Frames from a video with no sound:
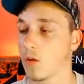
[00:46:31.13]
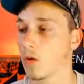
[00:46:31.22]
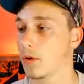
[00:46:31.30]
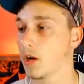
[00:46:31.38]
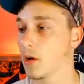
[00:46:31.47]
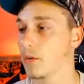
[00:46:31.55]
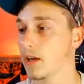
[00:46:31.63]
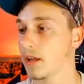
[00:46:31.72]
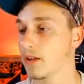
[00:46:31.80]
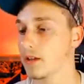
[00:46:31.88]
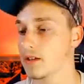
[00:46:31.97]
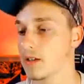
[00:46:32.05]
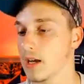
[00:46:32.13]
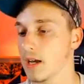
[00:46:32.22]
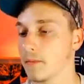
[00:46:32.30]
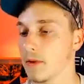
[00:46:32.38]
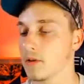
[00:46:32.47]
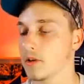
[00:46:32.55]
We'll be opening this,
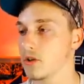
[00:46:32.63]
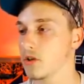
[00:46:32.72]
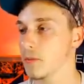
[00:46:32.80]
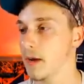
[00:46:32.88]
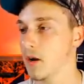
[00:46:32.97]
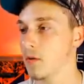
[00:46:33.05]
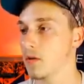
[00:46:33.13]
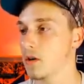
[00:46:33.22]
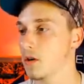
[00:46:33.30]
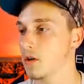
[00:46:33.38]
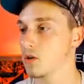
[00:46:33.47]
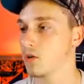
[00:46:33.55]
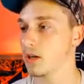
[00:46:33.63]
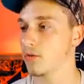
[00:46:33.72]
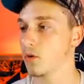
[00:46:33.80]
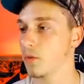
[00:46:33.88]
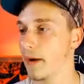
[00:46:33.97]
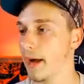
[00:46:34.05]
let me just zoom out,
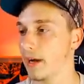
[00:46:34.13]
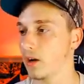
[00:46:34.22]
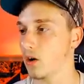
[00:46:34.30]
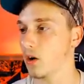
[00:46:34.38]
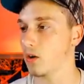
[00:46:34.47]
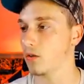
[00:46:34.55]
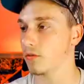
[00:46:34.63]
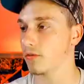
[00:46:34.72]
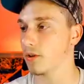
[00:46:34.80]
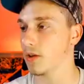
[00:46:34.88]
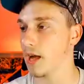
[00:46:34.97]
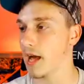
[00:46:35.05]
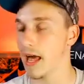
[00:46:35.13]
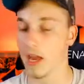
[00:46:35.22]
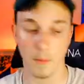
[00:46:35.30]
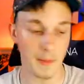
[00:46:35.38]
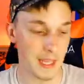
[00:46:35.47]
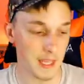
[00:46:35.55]
24 pack of
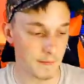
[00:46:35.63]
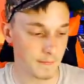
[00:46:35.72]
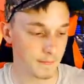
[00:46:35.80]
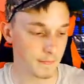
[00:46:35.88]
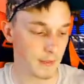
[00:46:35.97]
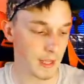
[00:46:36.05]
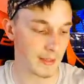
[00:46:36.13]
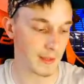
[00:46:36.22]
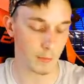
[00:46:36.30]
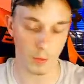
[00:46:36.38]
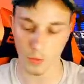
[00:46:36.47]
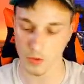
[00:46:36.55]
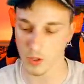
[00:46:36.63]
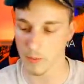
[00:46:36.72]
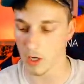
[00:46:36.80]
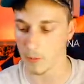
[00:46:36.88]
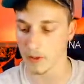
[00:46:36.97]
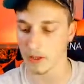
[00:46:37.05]
LOB, and then we'll also be
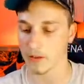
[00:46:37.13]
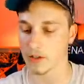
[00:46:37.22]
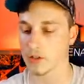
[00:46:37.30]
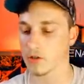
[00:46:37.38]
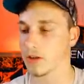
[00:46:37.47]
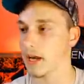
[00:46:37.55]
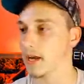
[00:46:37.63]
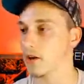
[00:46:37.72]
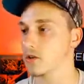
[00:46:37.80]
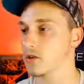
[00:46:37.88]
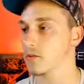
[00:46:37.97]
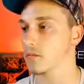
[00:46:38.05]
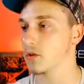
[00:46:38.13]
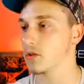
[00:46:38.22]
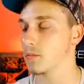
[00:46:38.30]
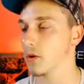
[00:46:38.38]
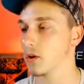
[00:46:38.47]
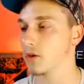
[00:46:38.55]
opening the Toon Chaos
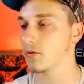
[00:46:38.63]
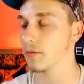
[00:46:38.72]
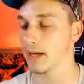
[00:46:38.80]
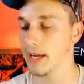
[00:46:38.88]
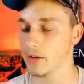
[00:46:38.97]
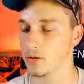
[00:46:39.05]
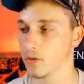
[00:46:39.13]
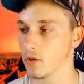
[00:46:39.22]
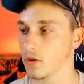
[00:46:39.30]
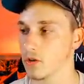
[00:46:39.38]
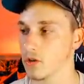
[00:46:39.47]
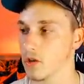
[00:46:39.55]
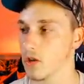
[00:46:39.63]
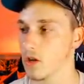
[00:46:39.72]
booster box for my casual crews,